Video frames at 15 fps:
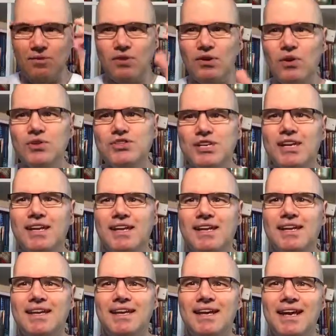
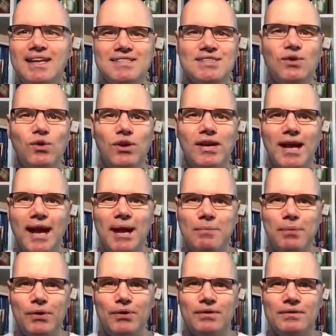logically it's not going to
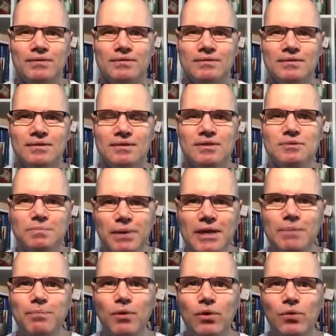happen because
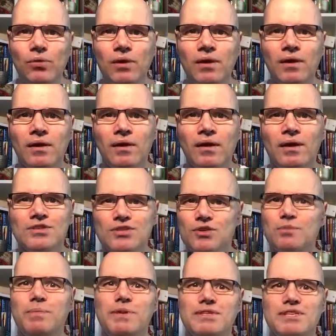people are
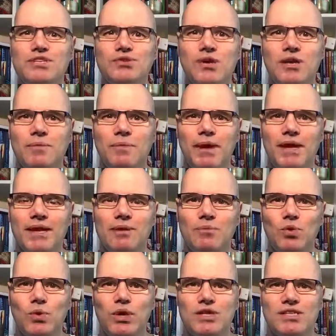too busy trying to pay their
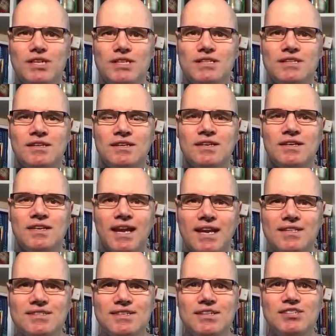mortgages,
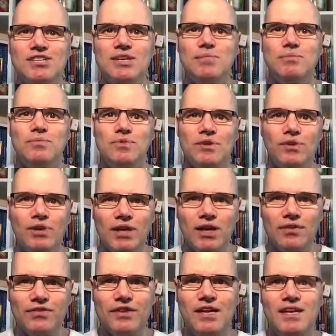getting to the gym,
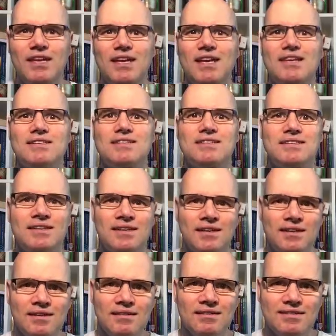looking after their kids,
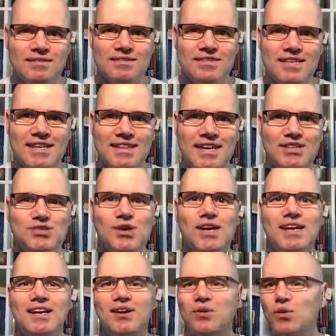seeing their
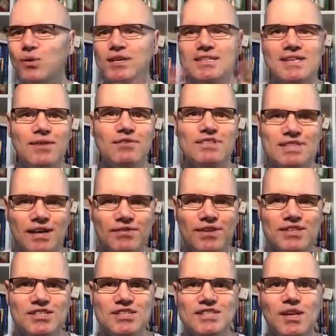trainer, all this other stuff.
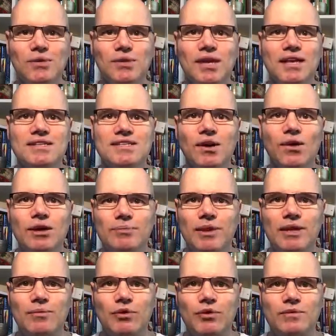They just don't get time
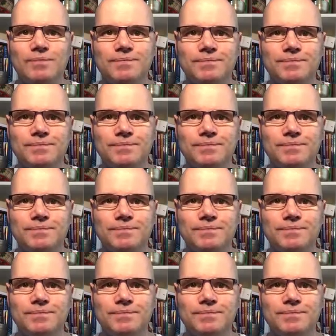anymore.